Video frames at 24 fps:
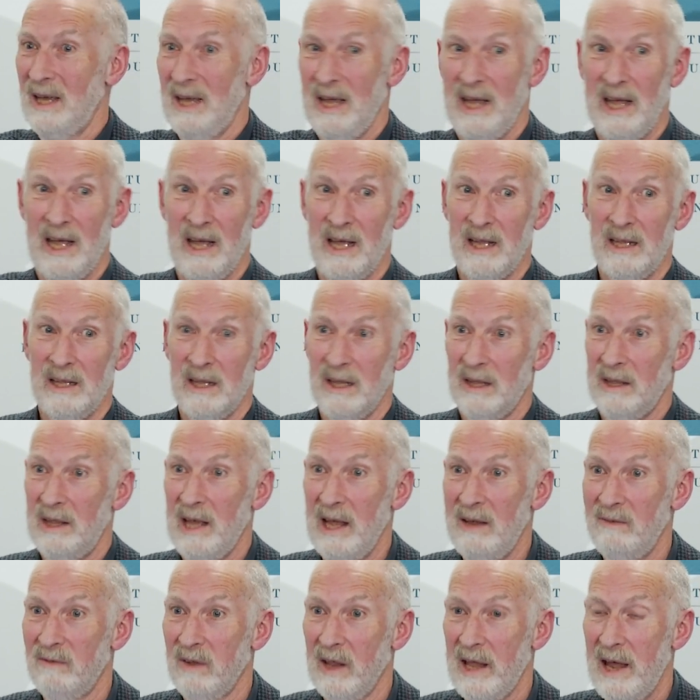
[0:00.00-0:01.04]
And
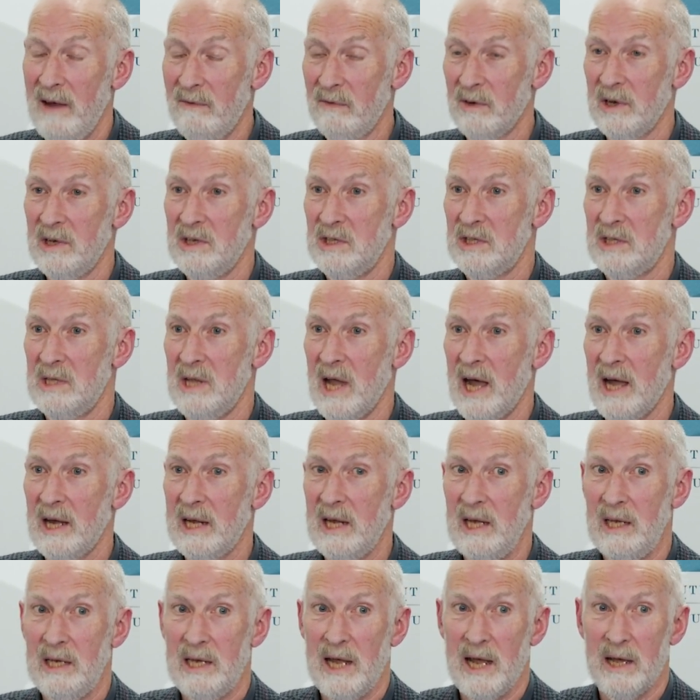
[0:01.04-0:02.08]
they've leveraged
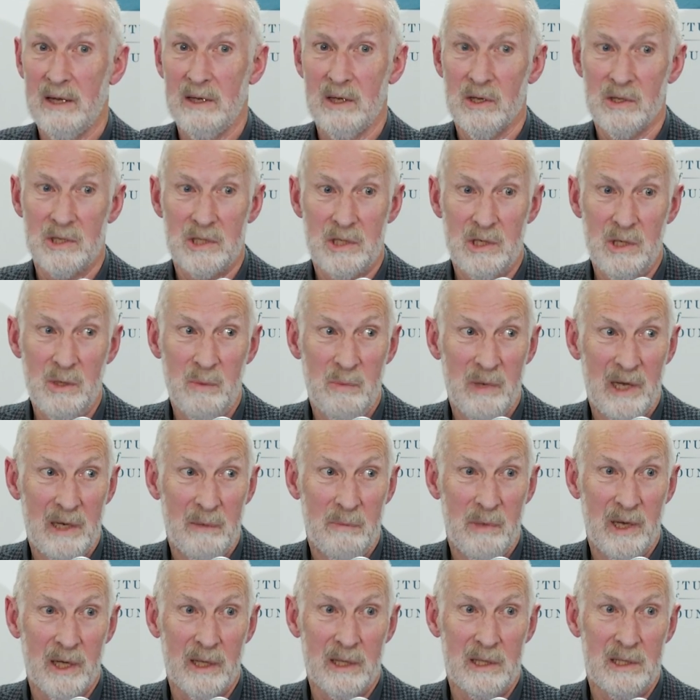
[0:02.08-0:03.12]
knocking down those two big
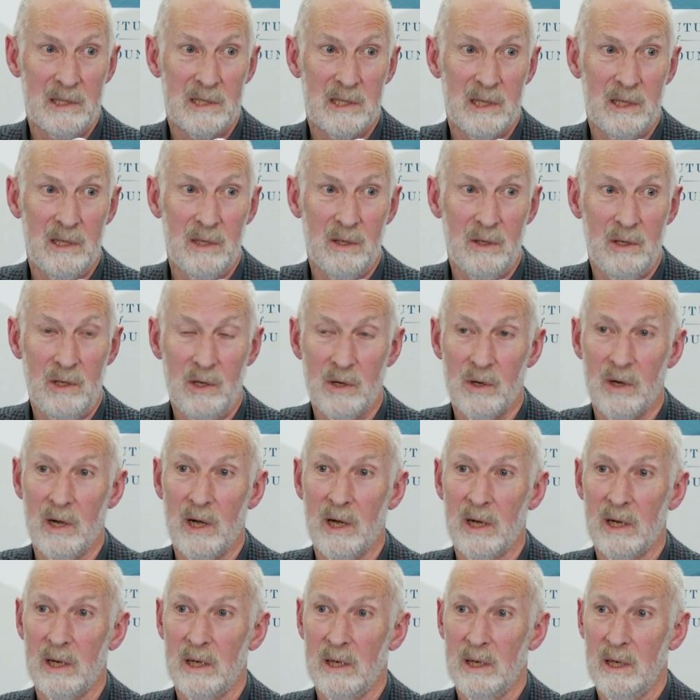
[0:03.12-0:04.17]
buildings in New
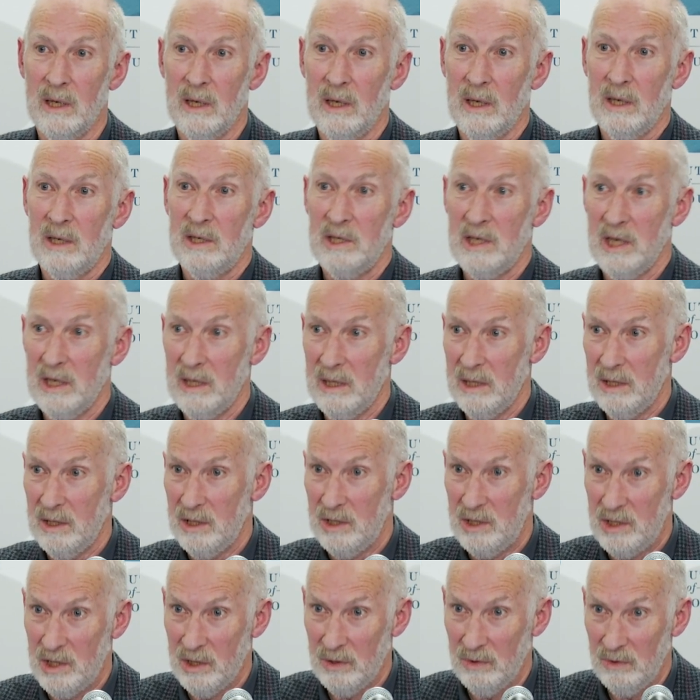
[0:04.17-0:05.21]
York to,
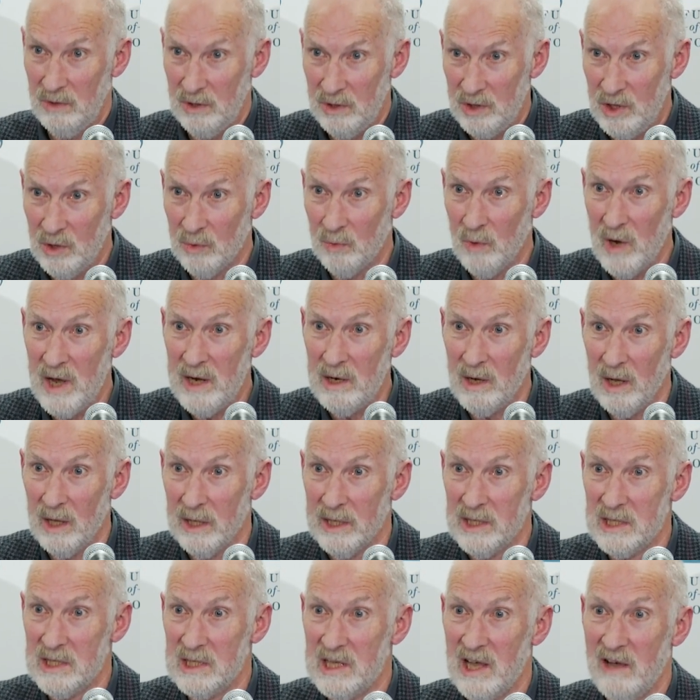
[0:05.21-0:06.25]
to, to run all
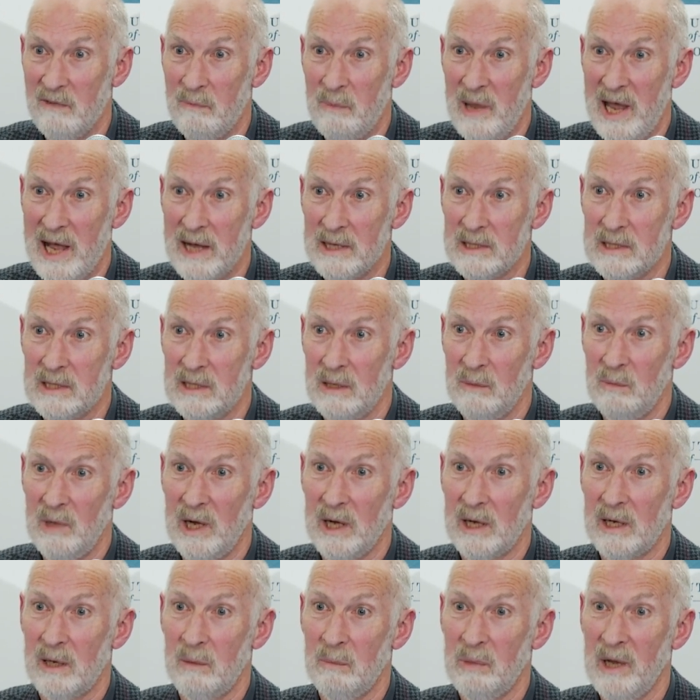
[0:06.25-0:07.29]
this stuff past the
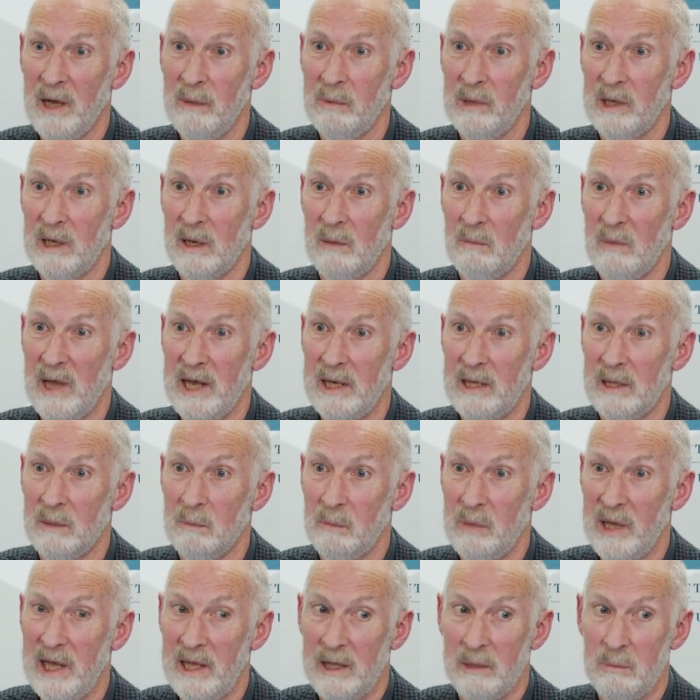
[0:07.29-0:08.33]
American public and make
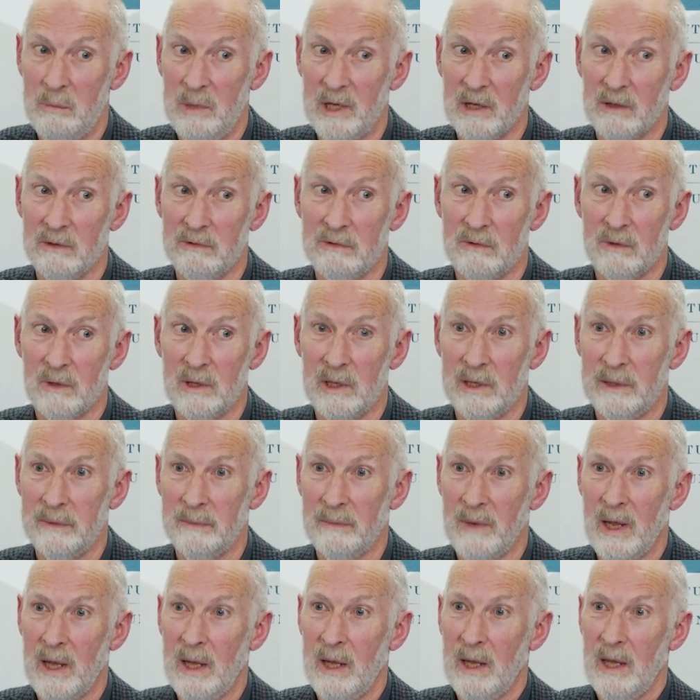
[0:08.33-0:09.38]
them pay the bill for
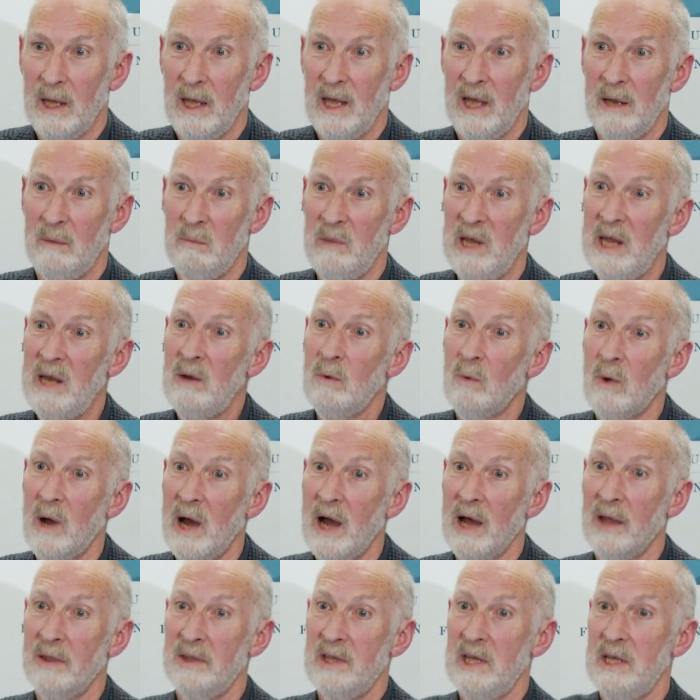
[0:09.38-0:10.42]
it. And
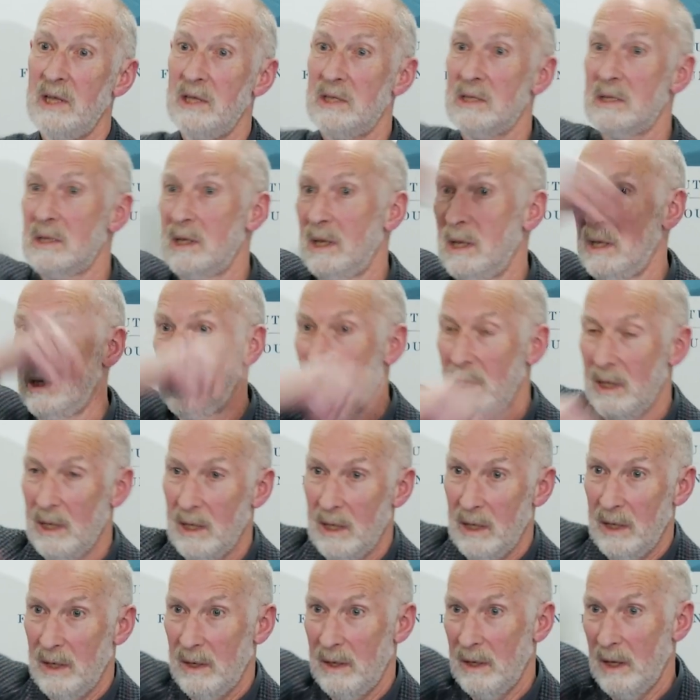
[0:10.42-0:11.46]
meanwhile, these
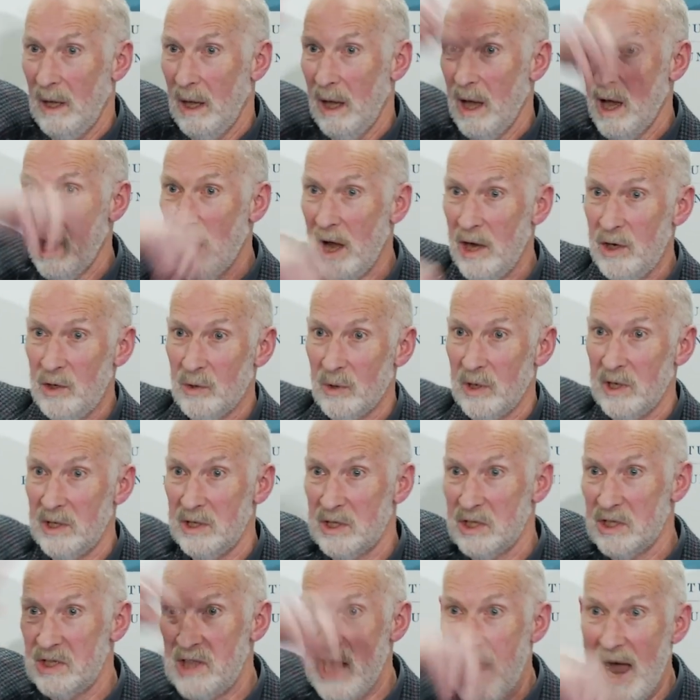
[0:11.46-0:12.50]

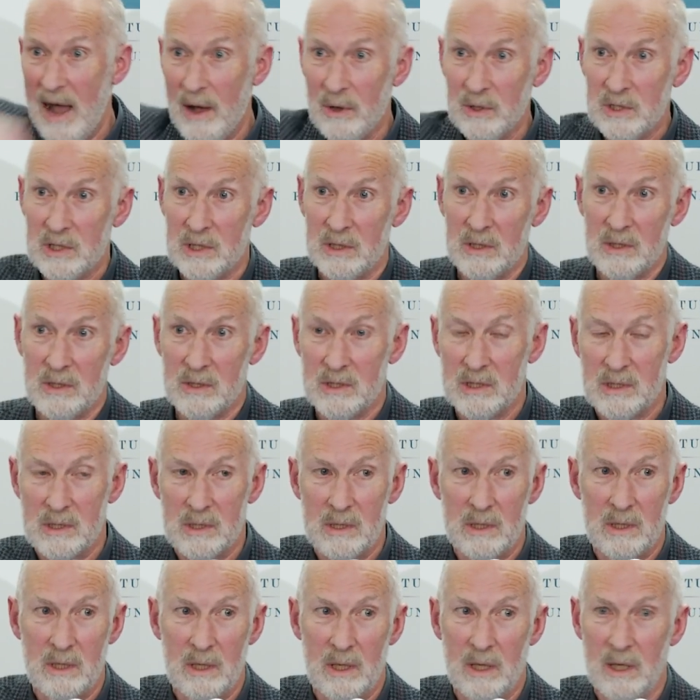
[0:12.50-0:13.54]
hundreds, thousands
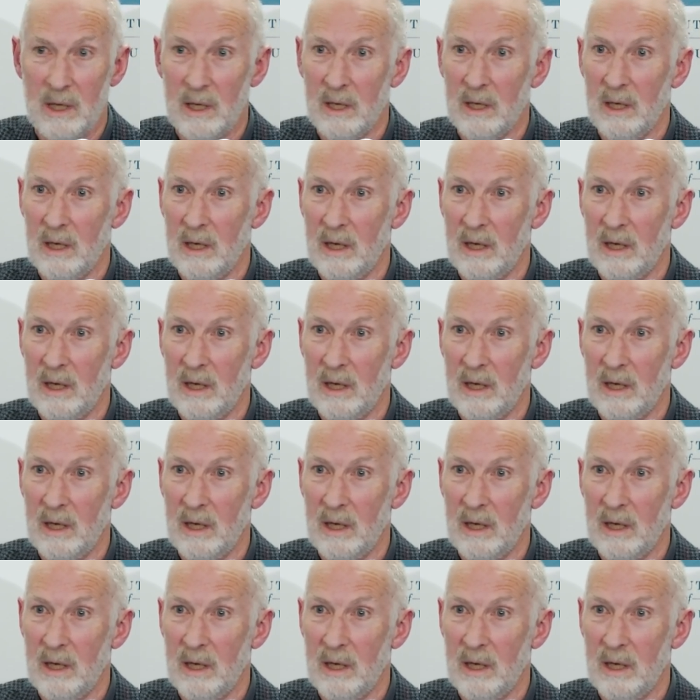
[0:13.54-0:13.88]
uh,